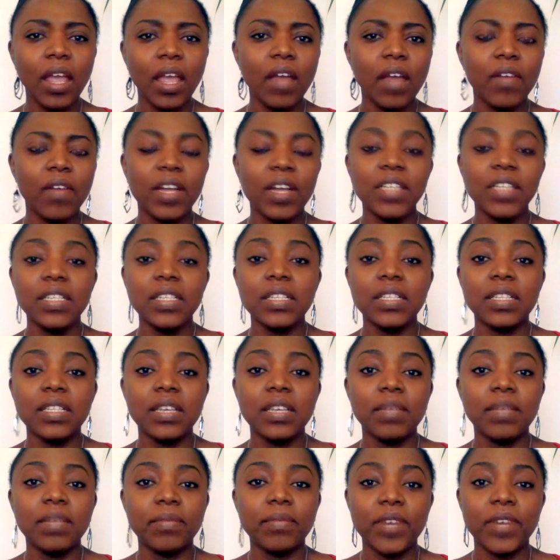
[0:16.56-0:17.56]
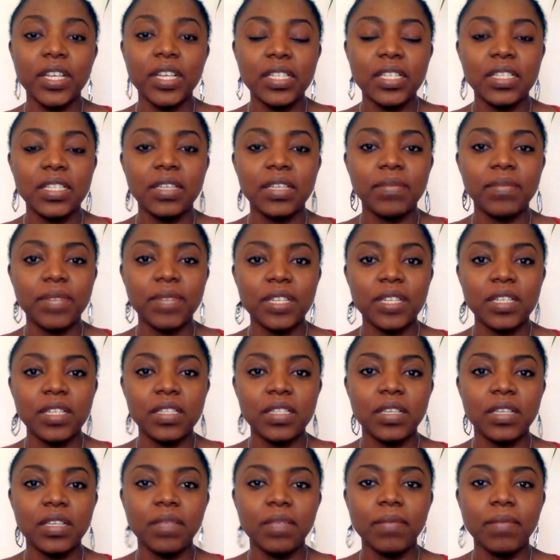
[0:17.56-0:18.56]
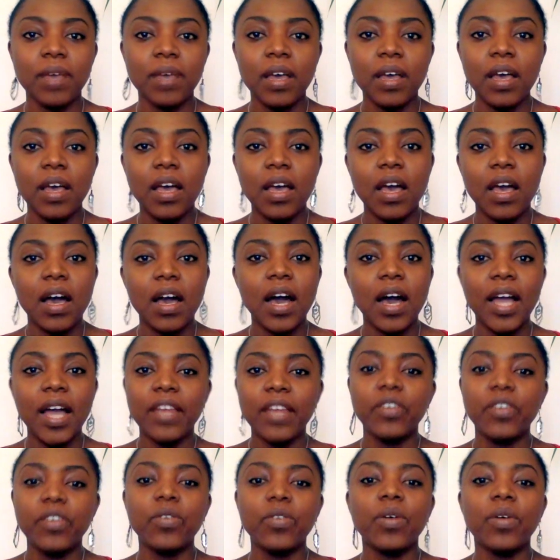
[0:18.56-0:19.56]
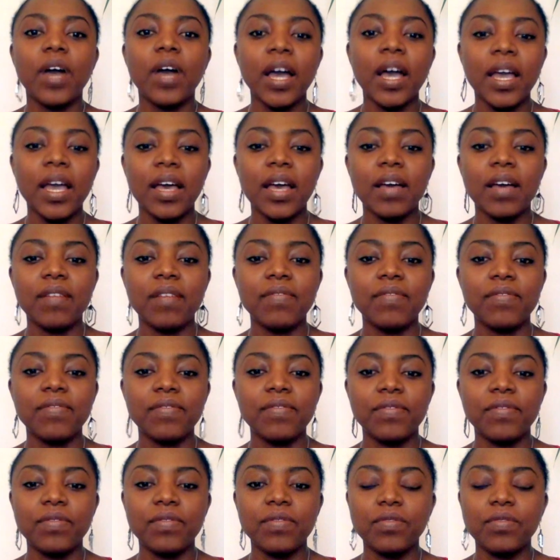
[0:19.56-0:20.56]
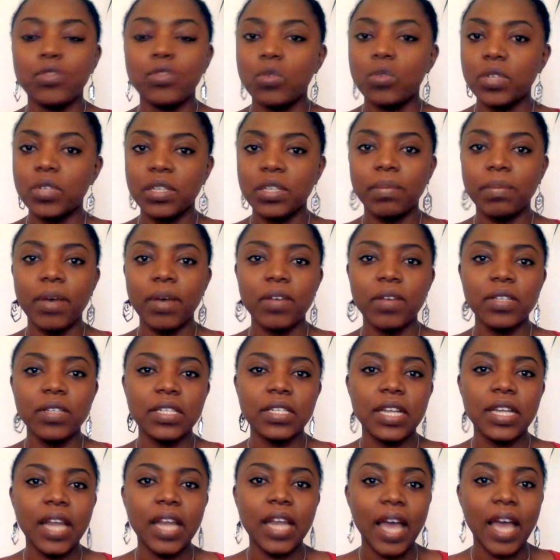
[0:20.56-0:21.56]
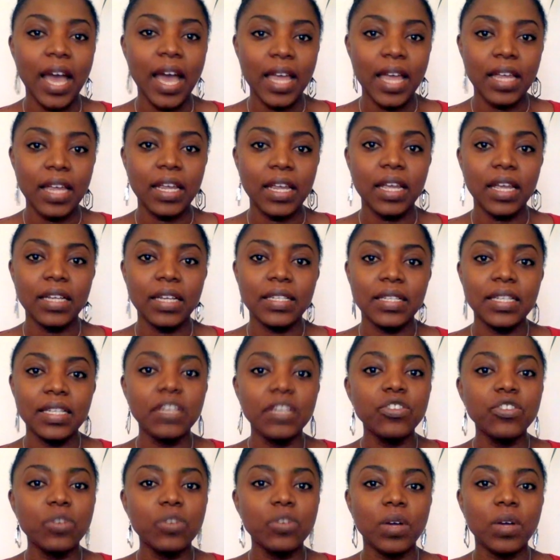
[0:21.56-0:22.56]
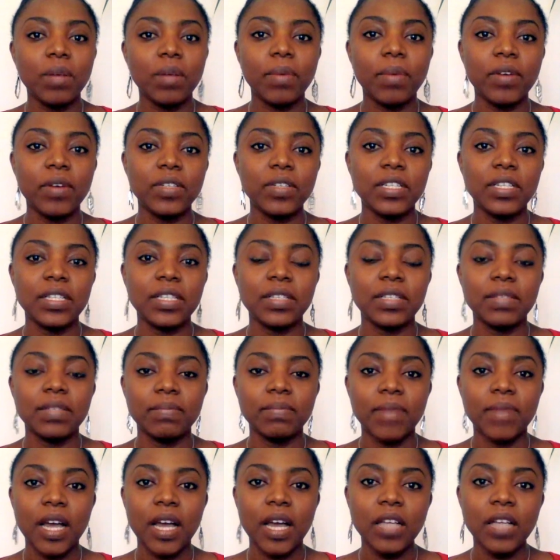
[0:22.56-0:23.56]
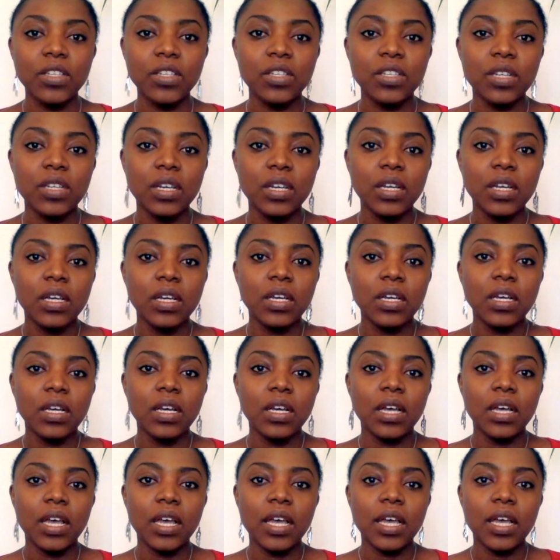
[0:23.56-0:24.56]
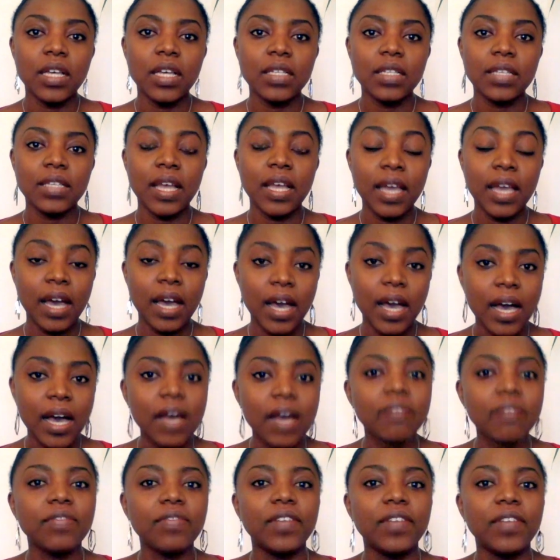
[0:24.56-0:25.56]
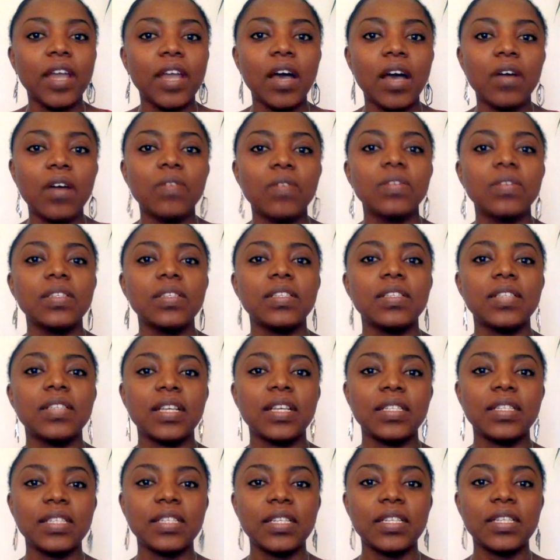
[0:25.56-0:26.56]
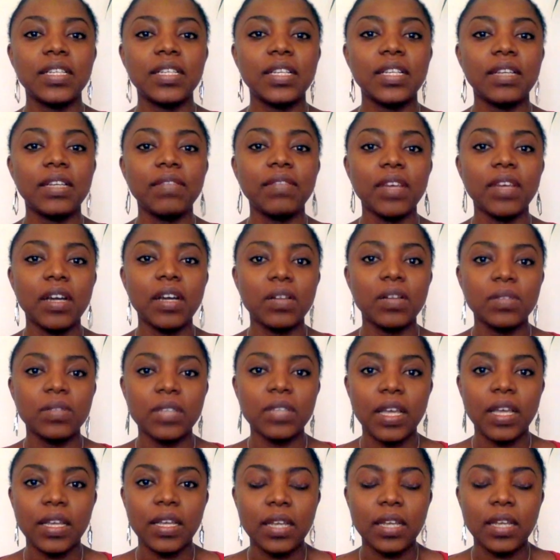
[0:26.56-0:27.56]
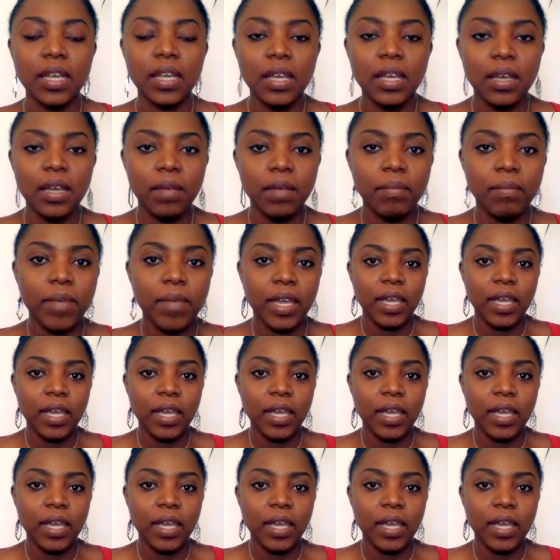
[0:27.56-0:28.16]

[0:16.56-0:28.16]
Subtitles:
Racism. I know I have talked about it, and I didn't talk about it as much as I have now since I started living outside my